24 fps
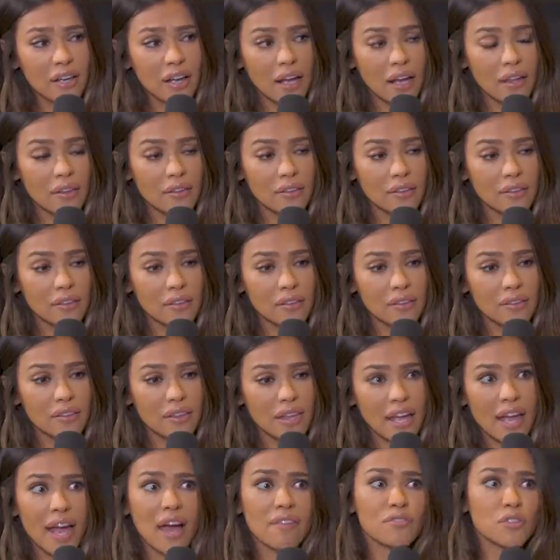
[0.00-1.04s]
and
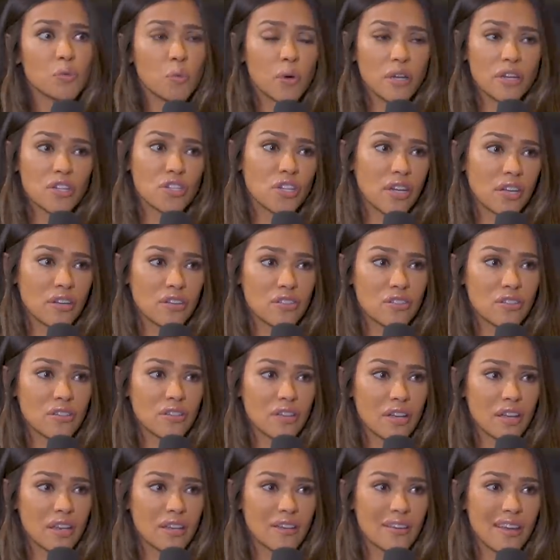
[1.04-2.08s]
they have to want to change.
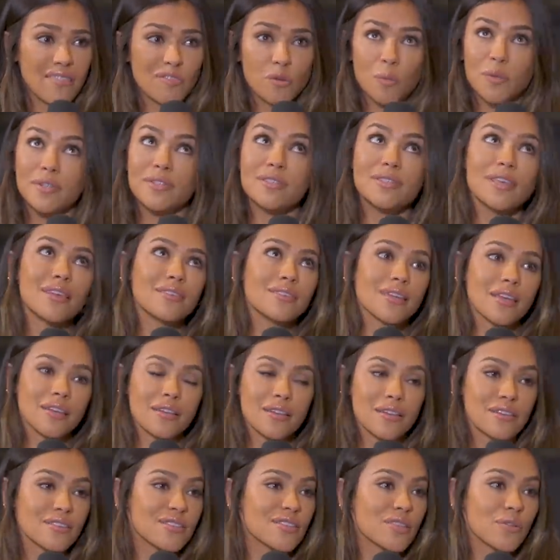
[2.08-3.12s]
And everyone says that
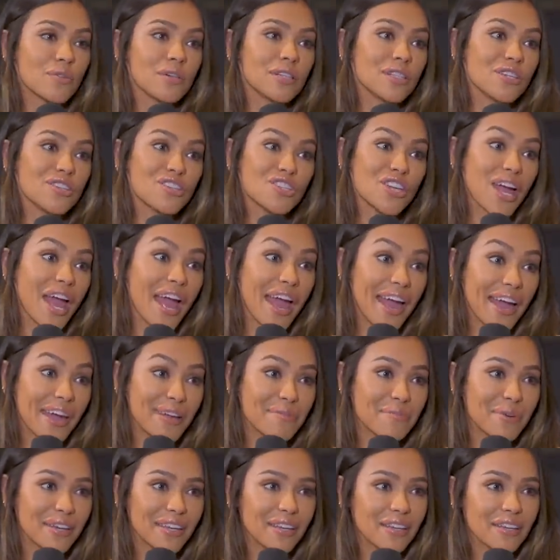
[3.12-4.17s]
and it's so
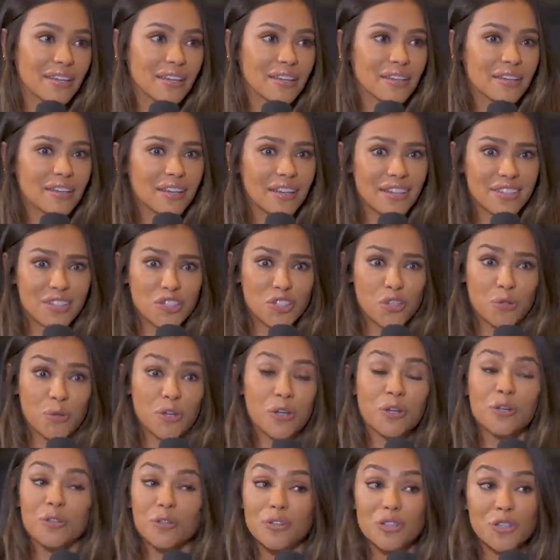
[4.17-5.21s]
cliche, but it's
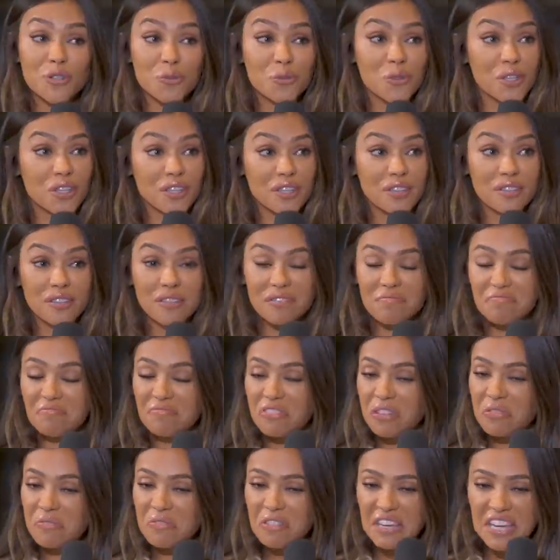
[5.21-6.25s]
true. You,
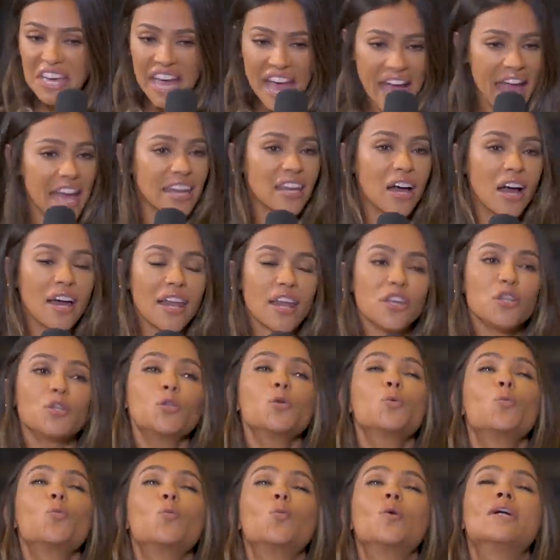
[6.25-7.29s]
you cannot, and
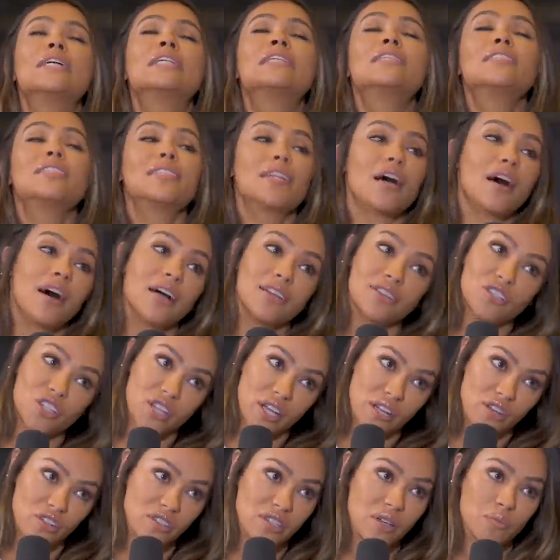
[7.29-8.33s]
you will not
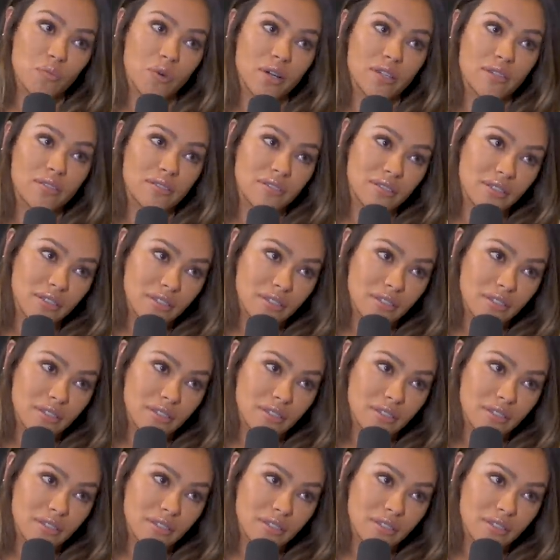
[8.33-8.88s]
change someone.